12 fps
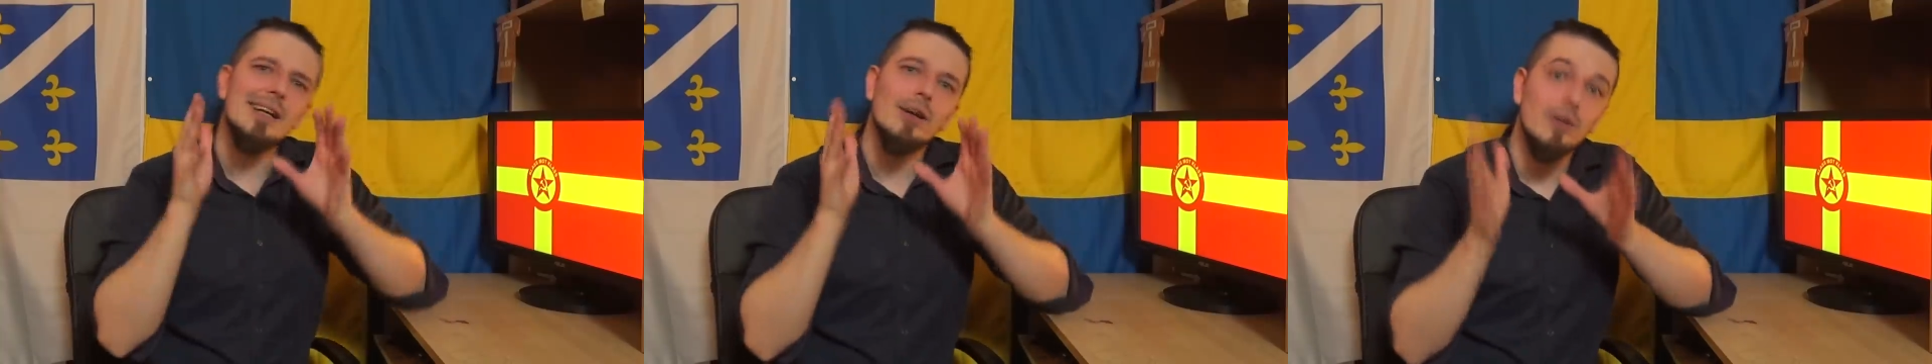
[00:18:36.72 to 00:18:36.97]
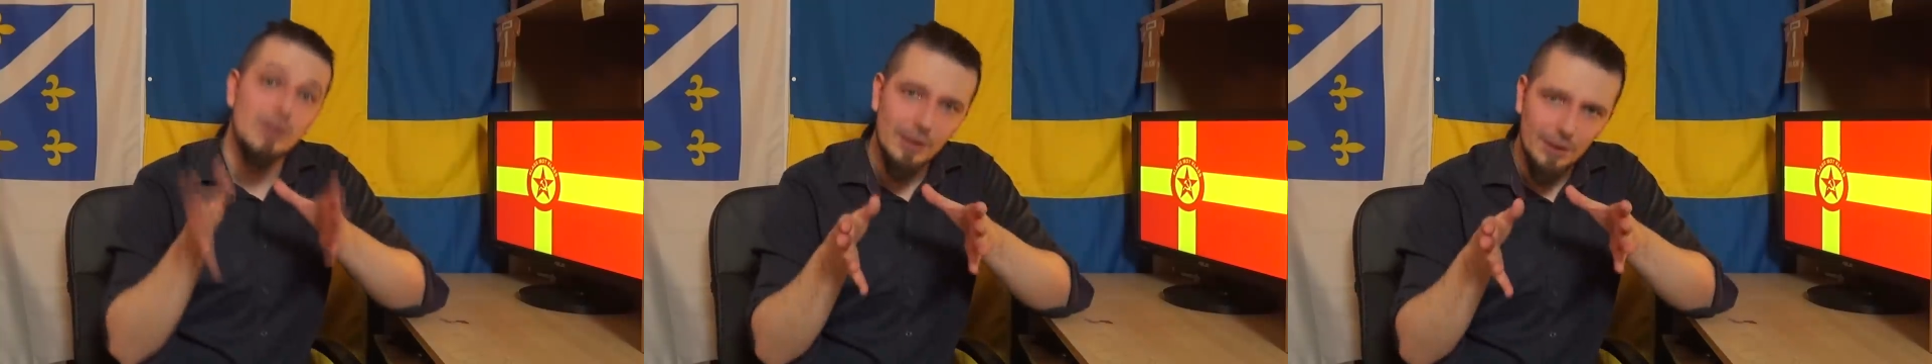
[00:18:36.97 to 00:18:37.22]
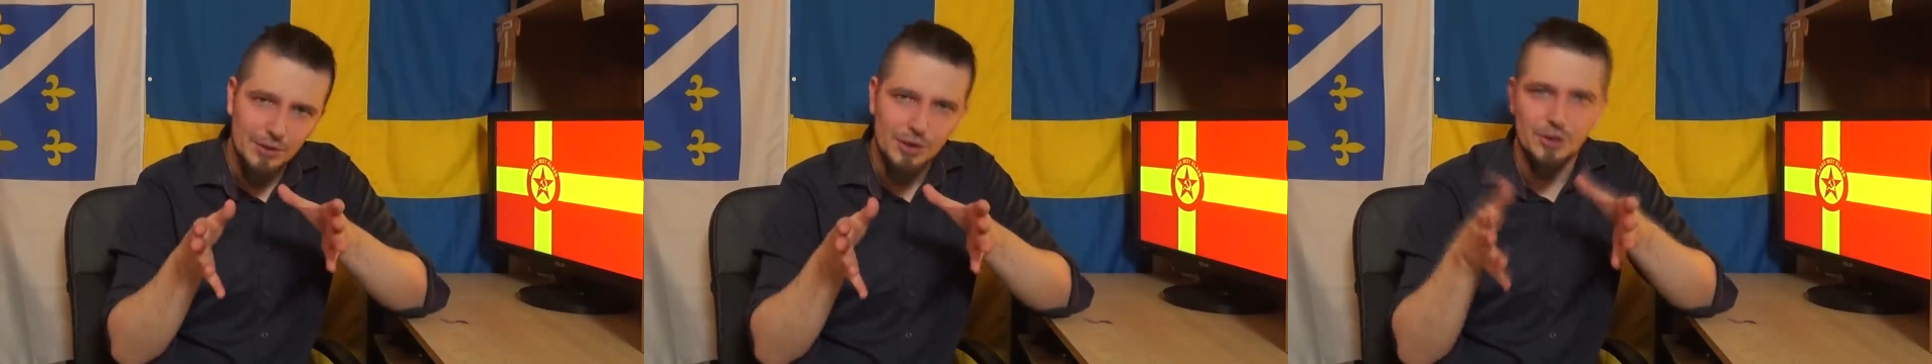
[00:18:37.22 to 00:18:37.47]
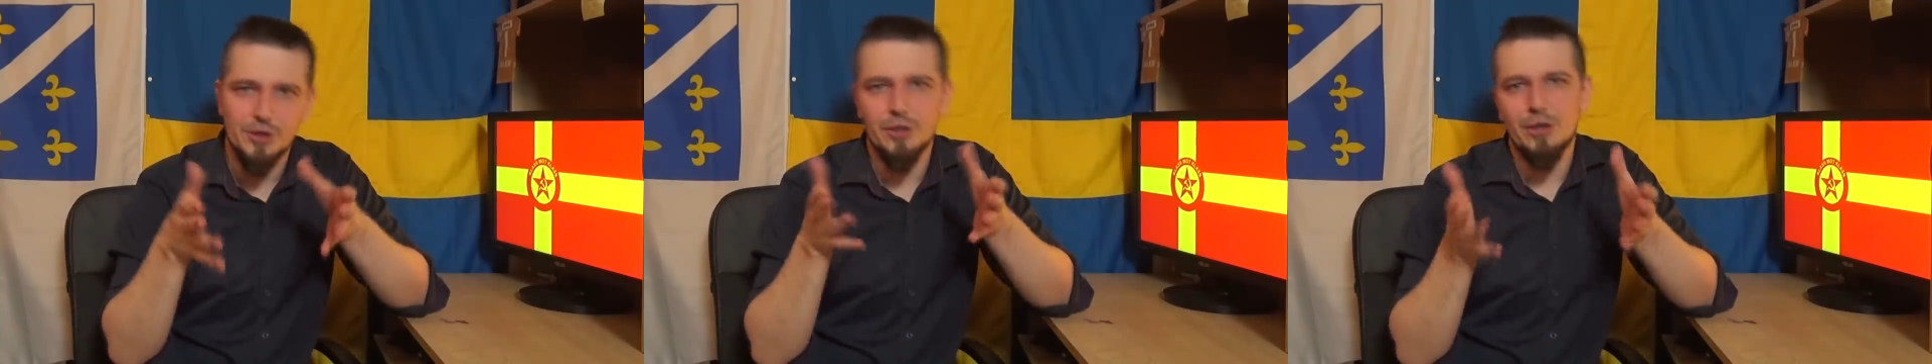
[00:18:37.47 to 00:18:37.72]
that all
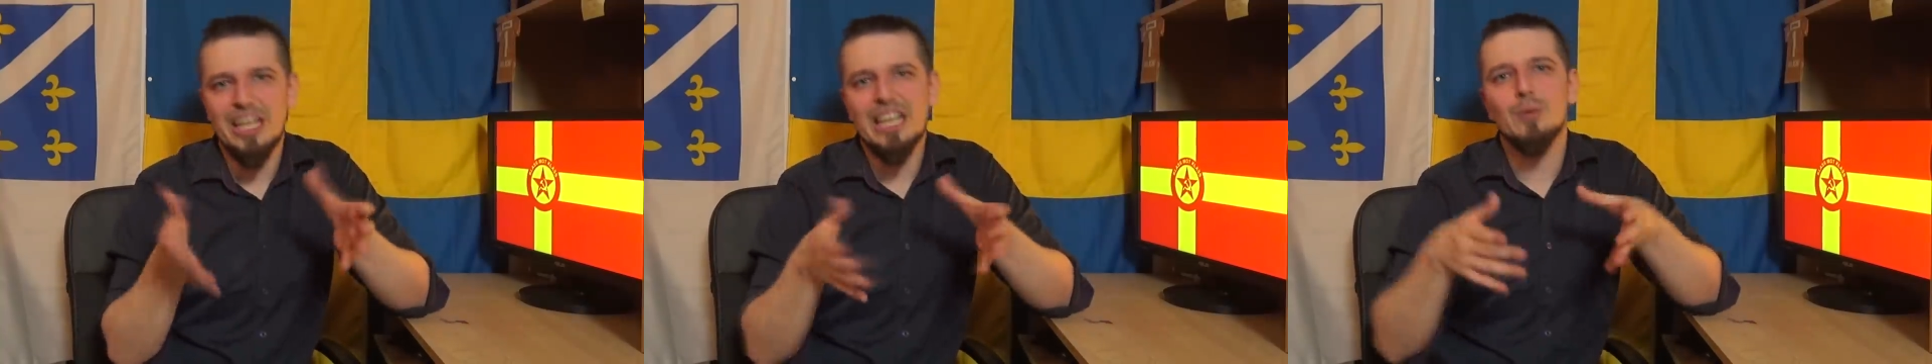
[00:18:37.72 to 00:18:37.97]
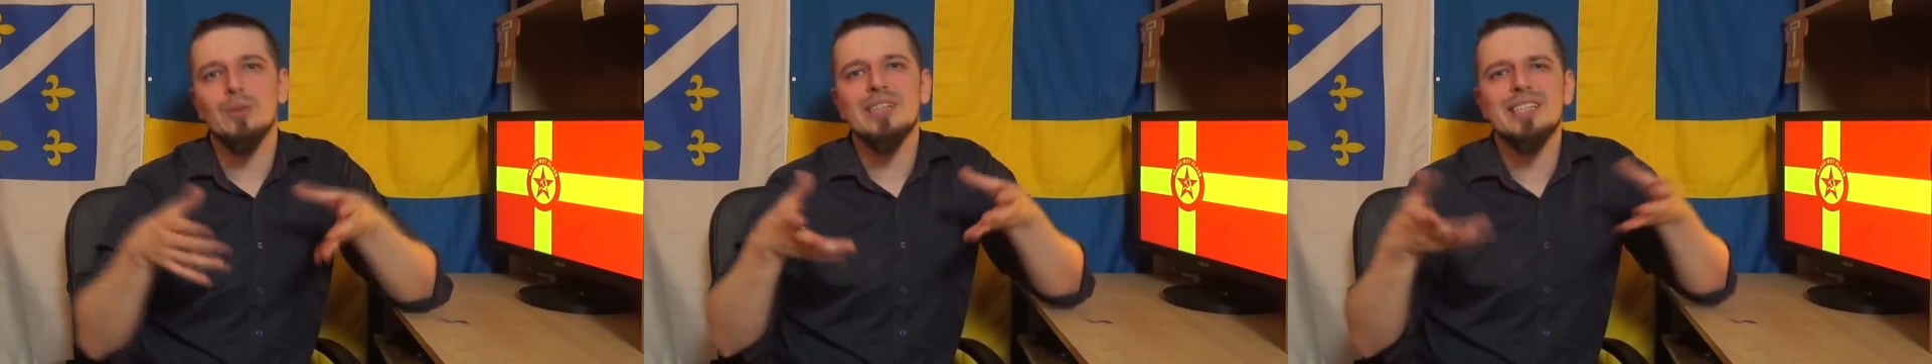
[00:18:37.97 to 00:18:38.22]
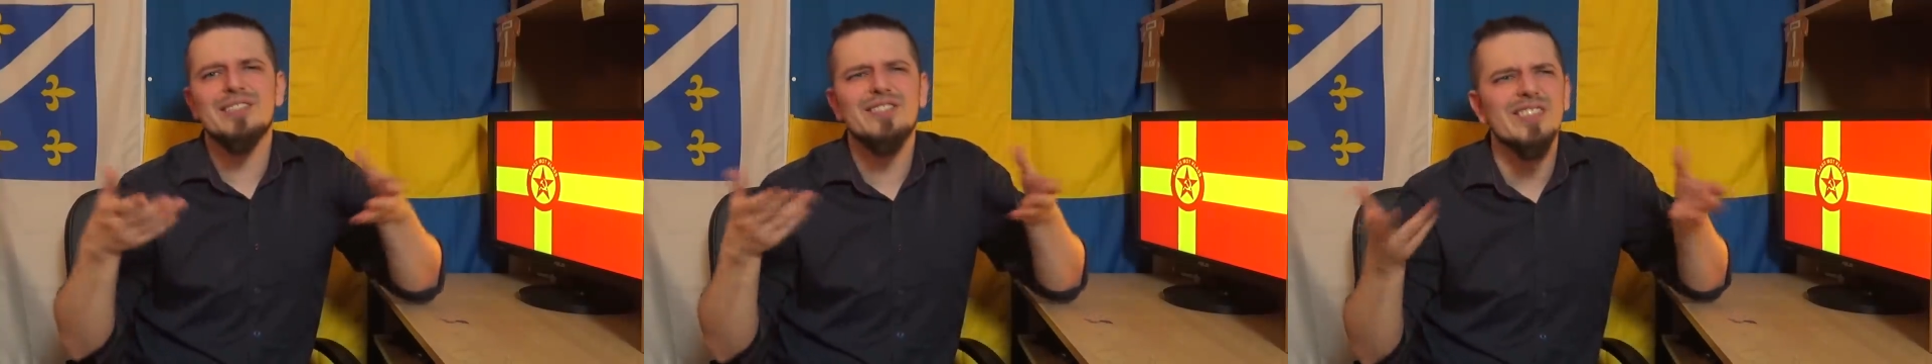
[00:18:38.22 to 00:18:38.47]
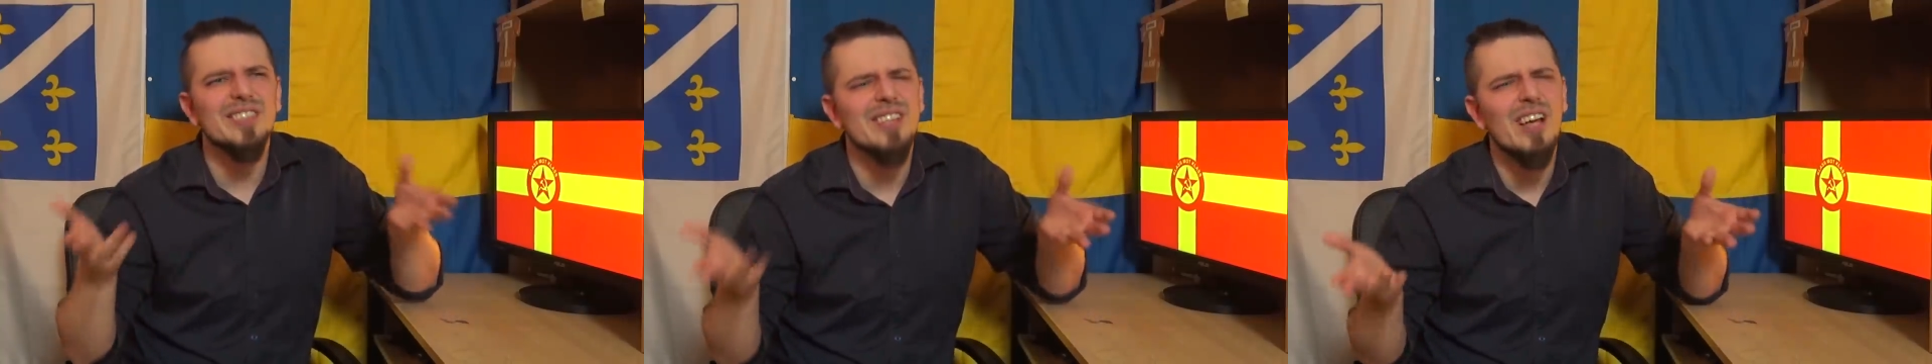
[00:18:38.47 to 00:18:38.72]
cultures are equal is
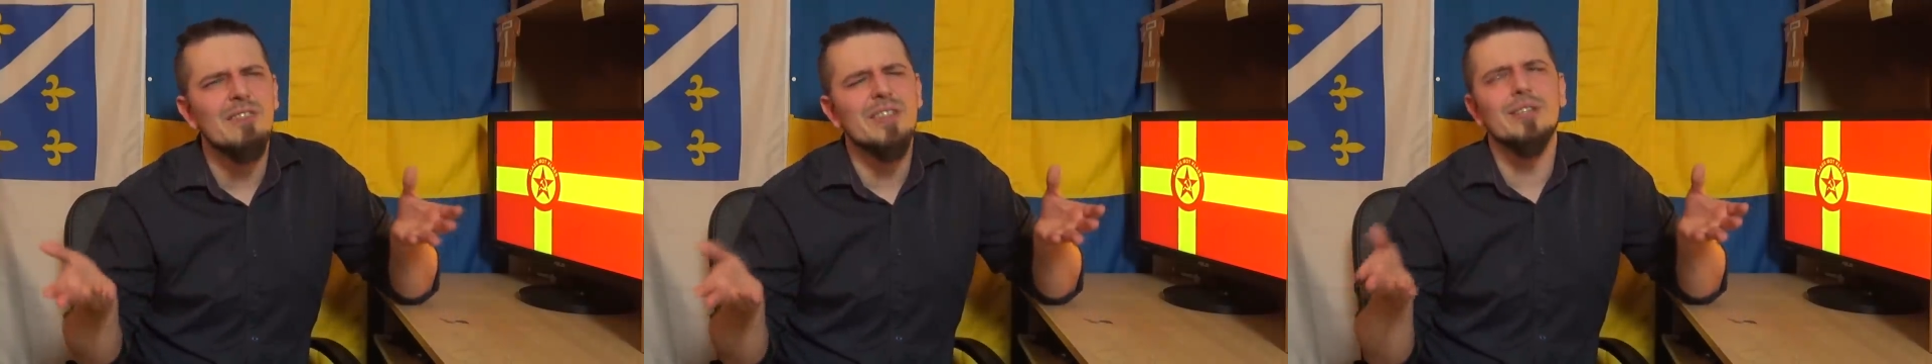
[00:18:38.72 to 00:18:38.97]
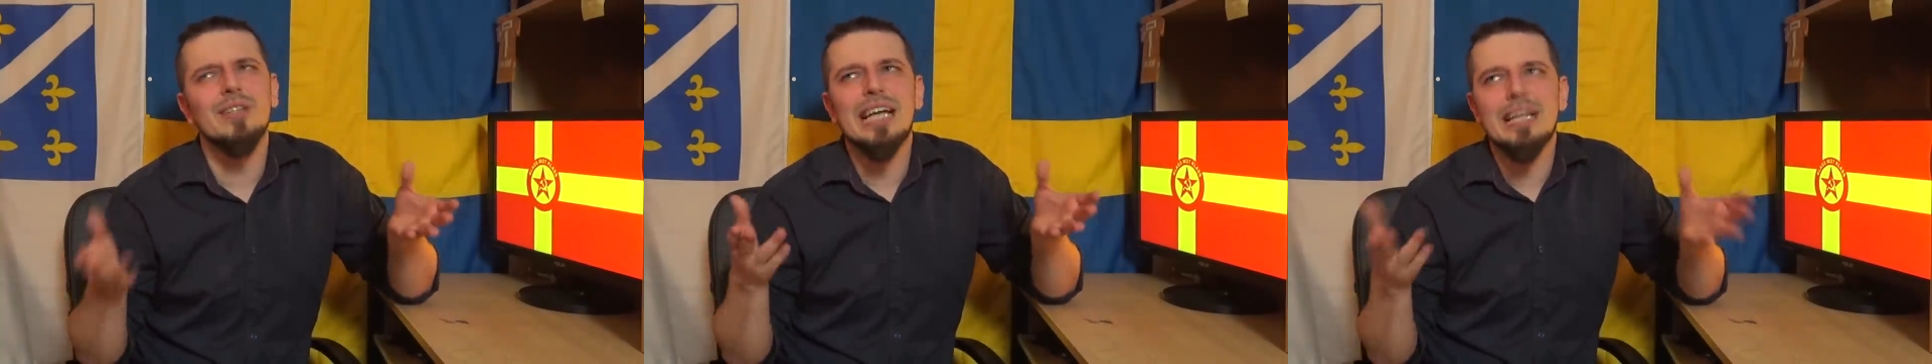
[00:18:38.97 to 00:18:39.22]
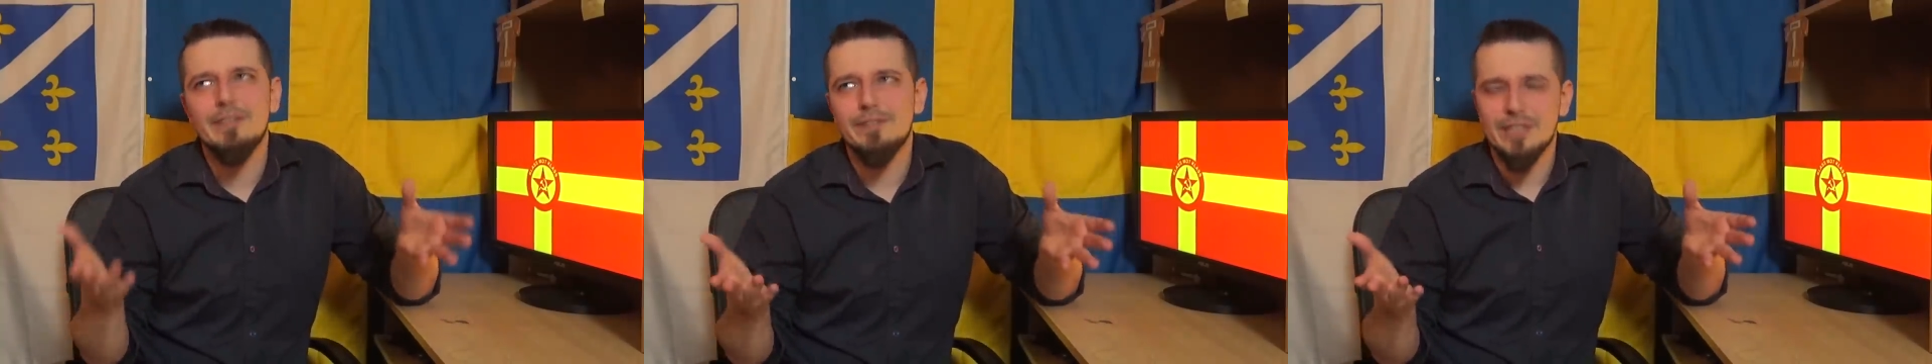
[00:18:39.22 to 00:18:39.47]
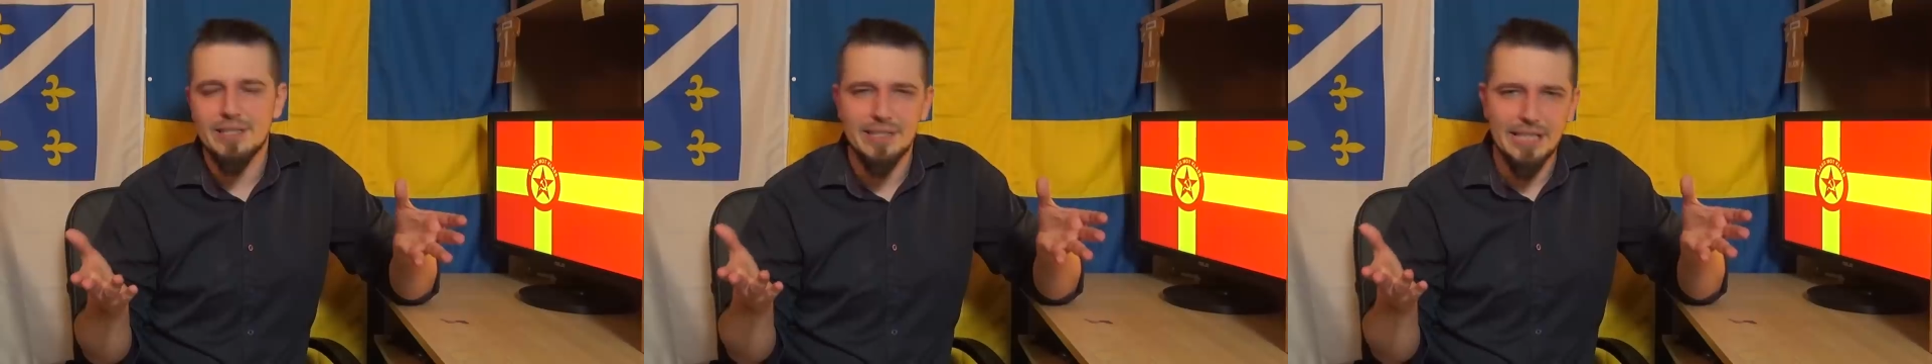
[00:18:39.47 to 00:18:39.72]
philosophical
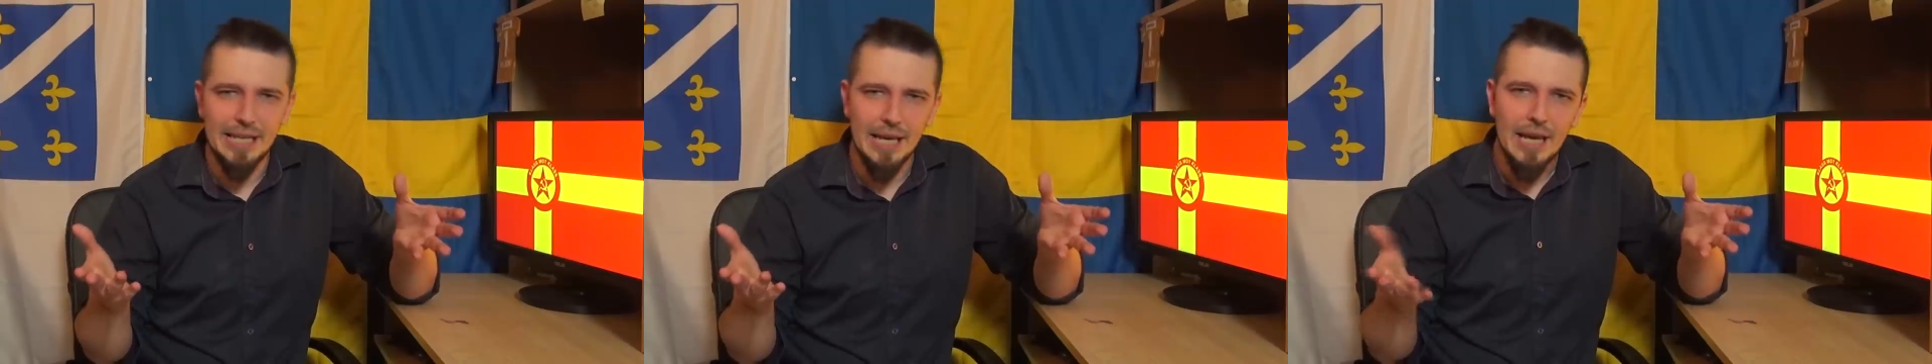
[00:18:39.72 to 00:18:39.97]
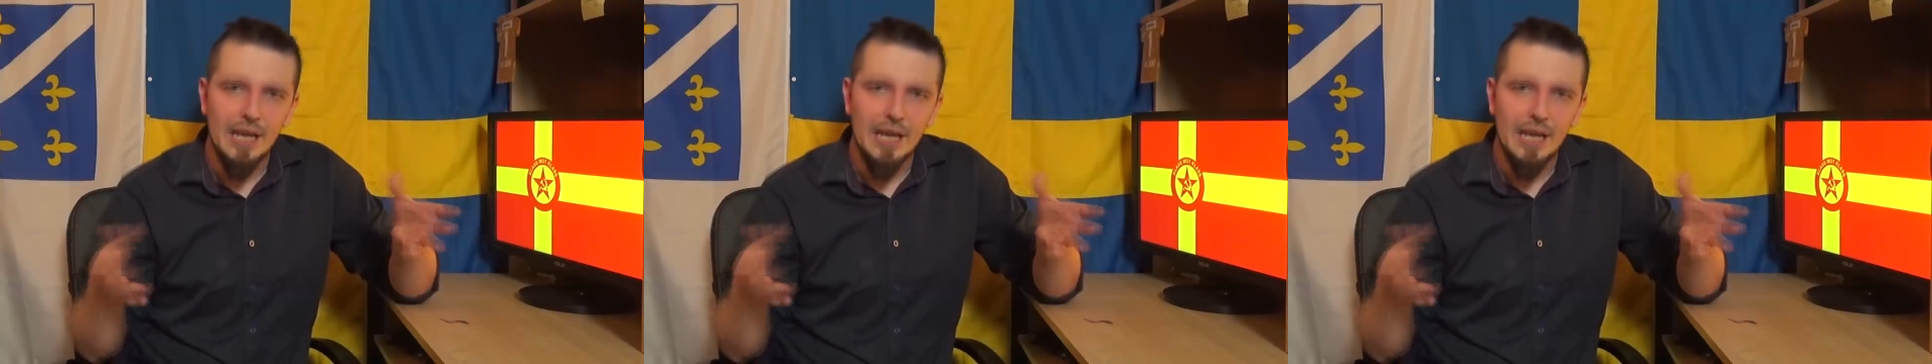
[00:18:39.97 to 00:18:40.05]
infancy.